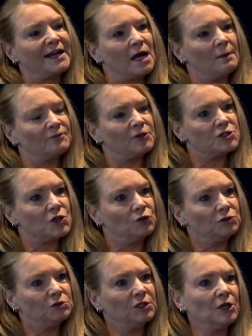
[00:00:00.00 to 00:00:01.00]
comfort
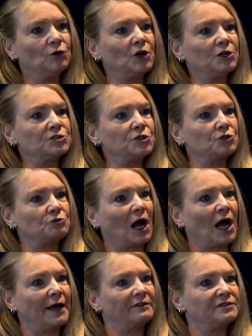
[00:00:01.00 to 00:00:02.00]
zone in order to
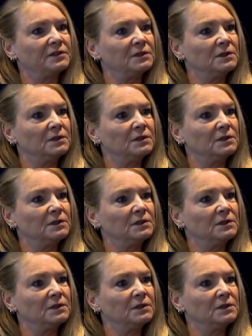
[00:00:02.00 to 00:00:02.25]
thrive.